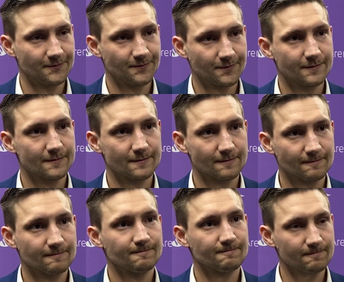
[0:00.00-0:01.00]
Like a
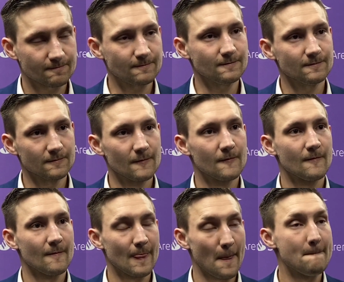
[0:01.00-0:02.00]
playoffs in your first year as a
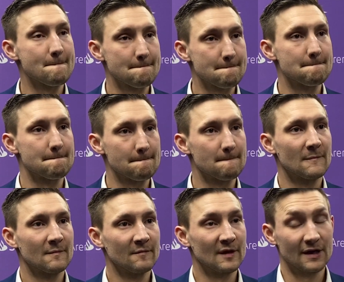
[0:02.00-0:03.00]
head coach, how's that sound, coach?
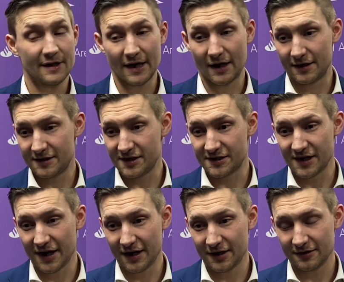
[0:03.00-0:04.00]
Yeah, it's
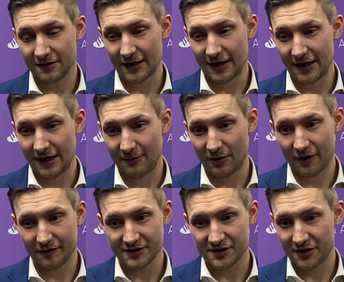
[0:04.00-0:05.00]
exciting. Um,
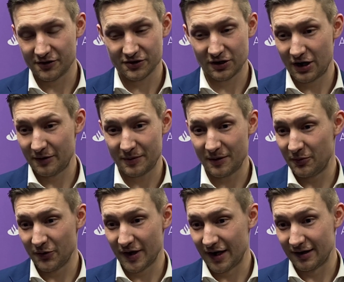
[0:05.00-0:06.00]
obviously, there's a lot of
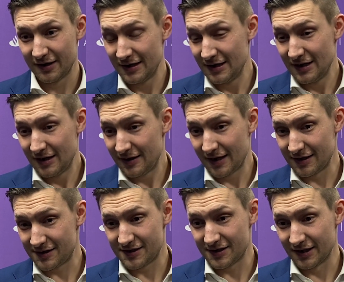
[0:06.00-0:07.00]
people that
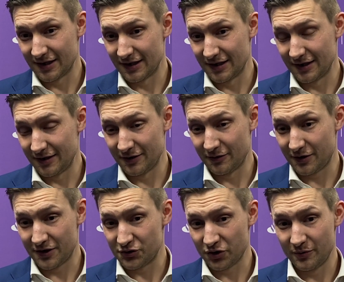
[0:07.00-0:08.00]
that uh, you know
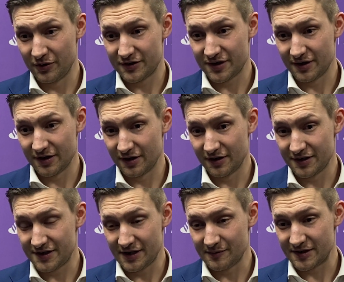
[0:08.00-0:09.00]
contribute to the the
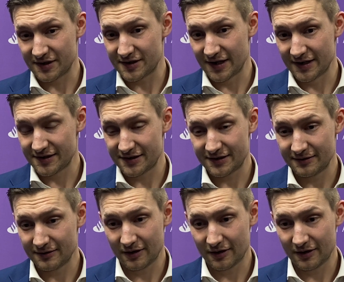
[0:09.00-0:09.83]
team's success.